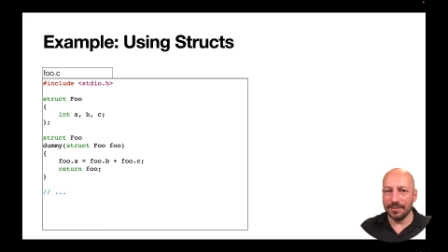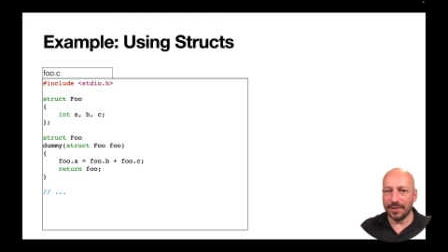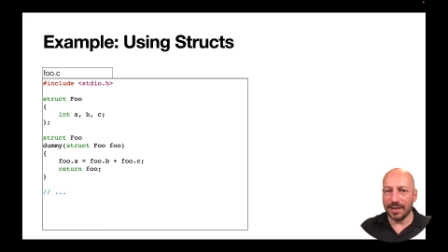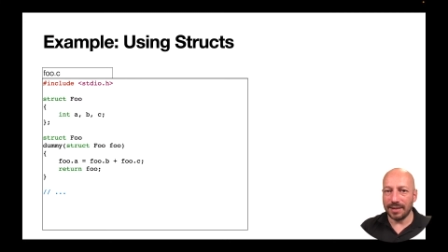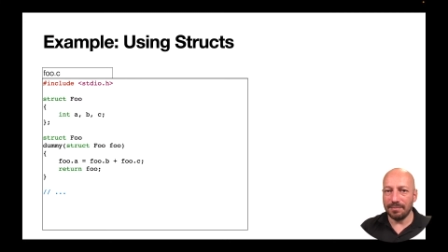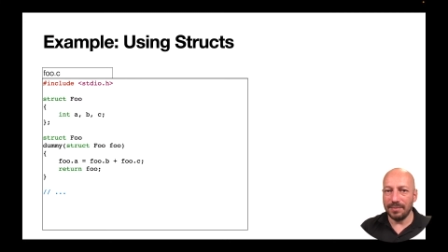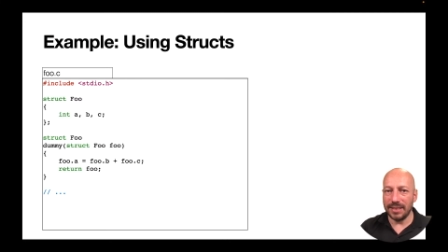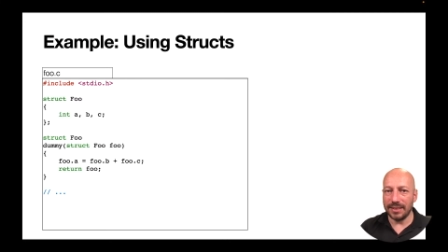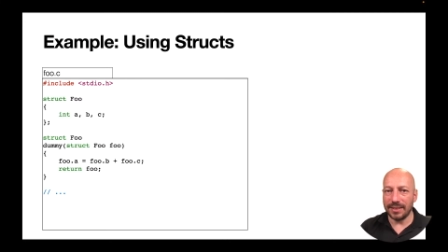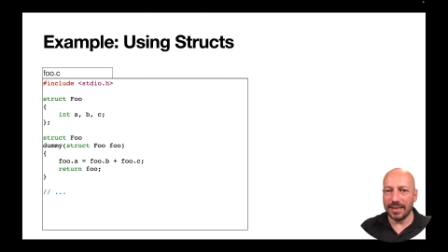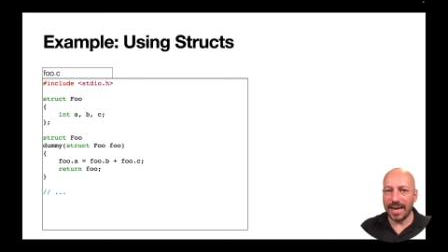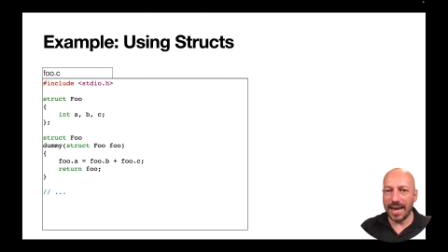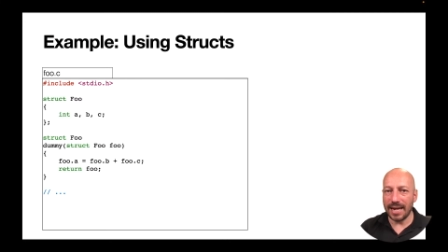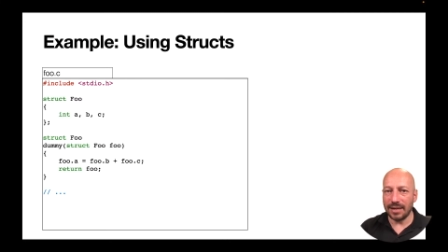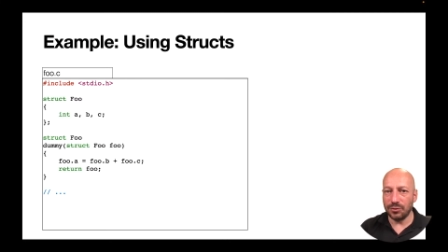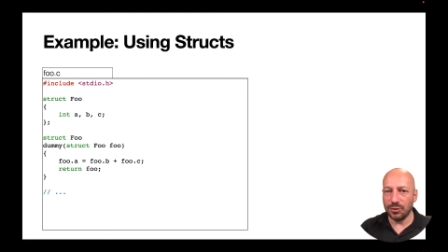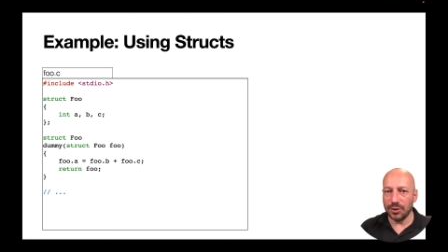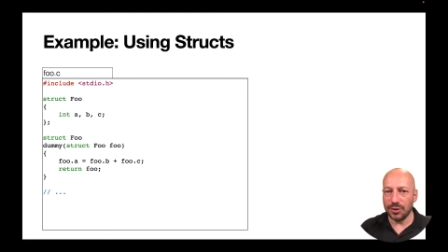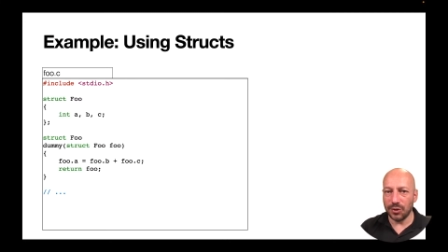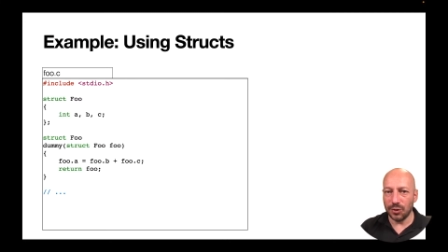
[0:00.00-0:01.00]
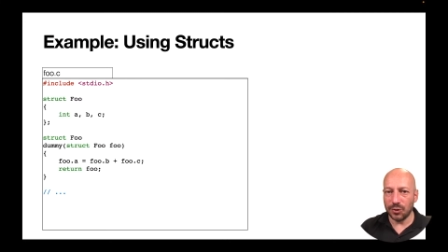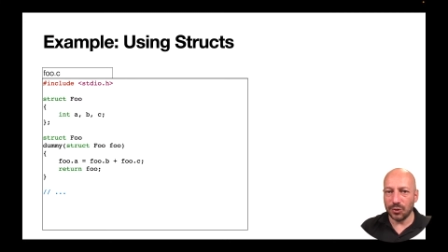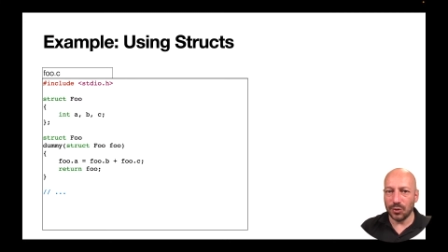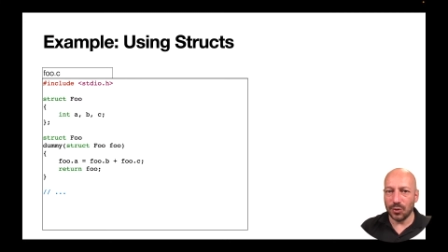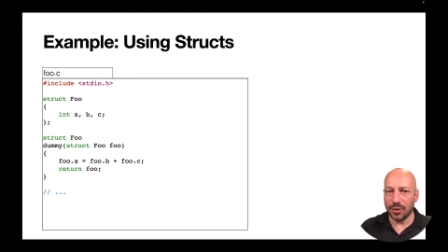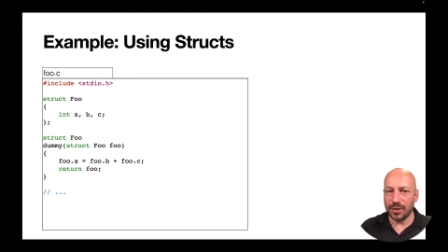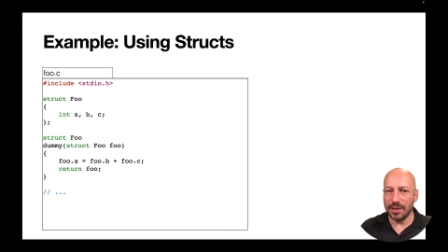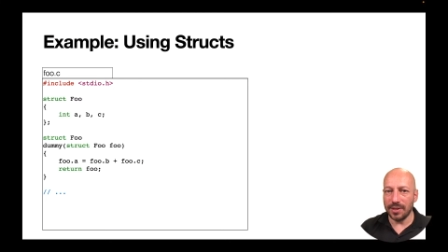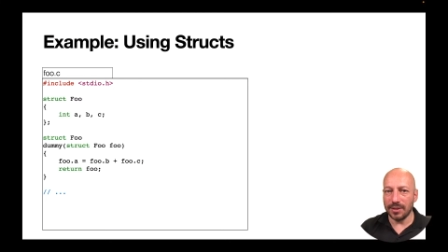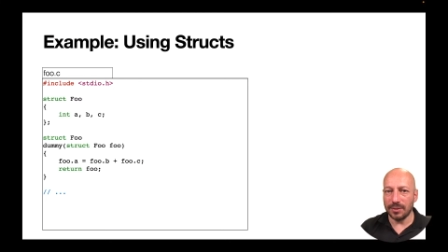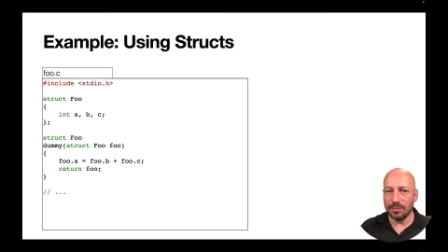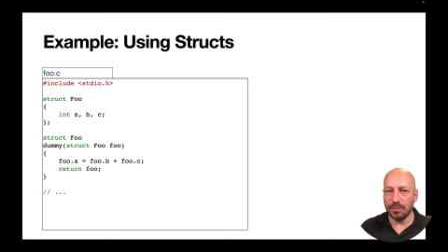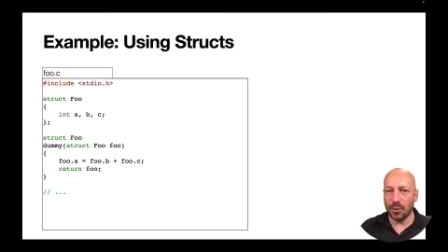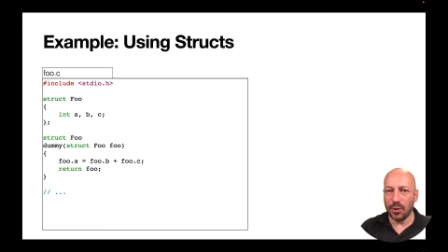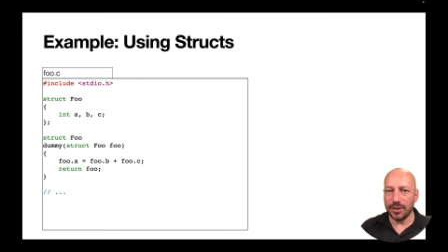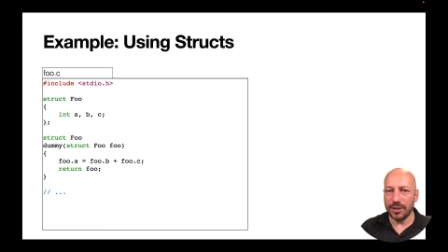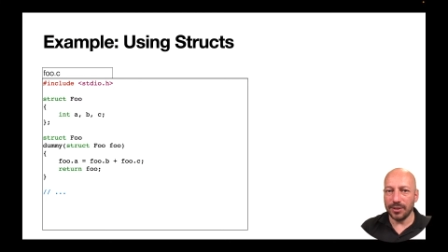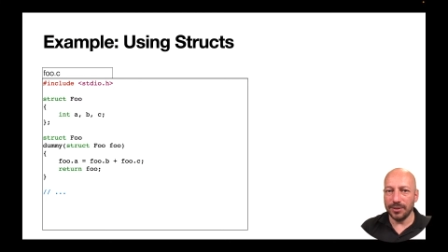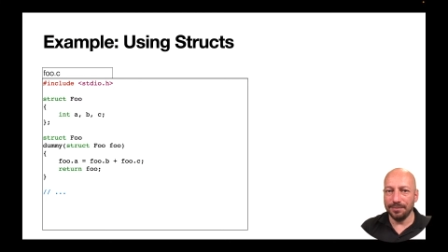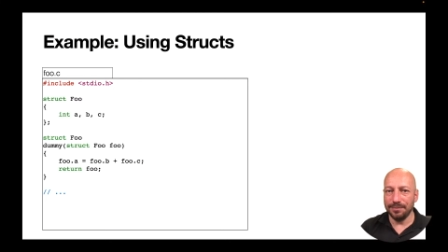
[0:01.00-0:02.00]
that means the address stored in this
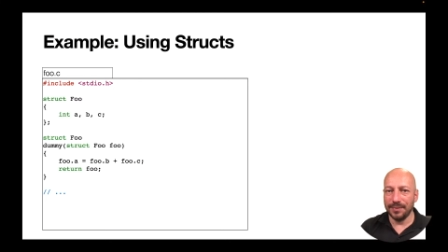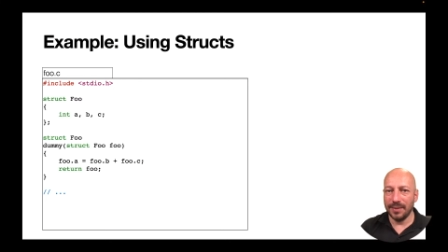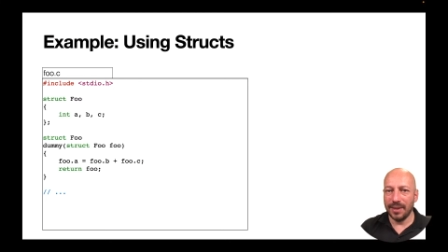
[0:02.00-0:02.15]
pointer,